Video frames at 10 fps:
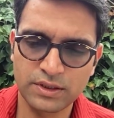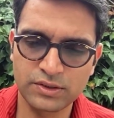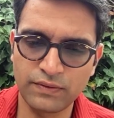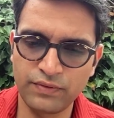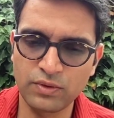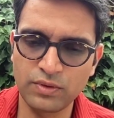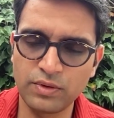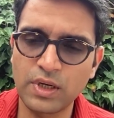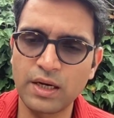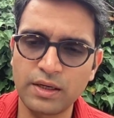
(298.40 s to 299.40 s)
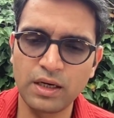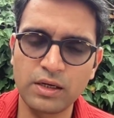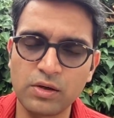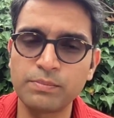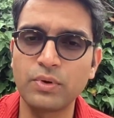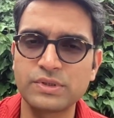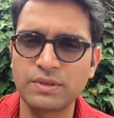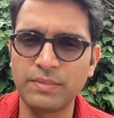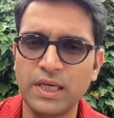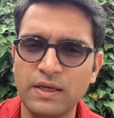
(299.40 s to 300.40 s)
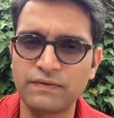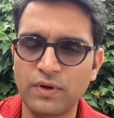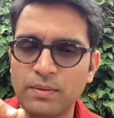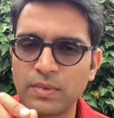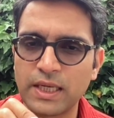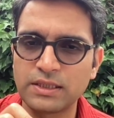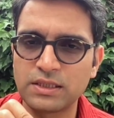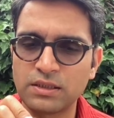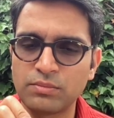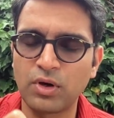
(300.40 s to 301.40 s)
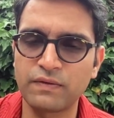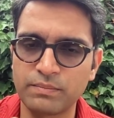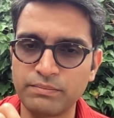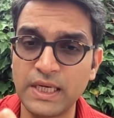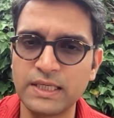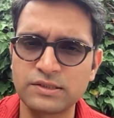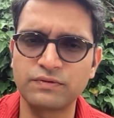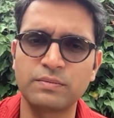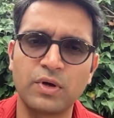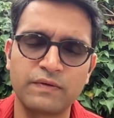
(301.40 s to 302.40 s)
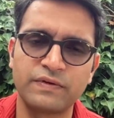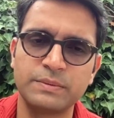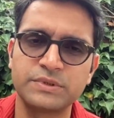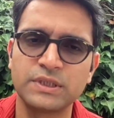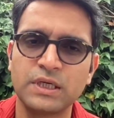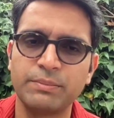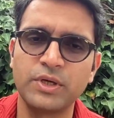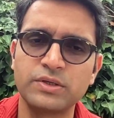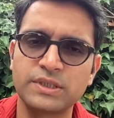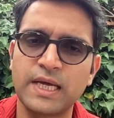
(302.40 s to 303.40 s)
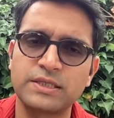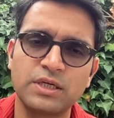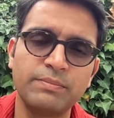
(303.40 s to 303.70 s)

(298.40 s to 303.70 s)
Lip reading: So if you can't really compose the meaning from like the meanings of the morphemes, because it actually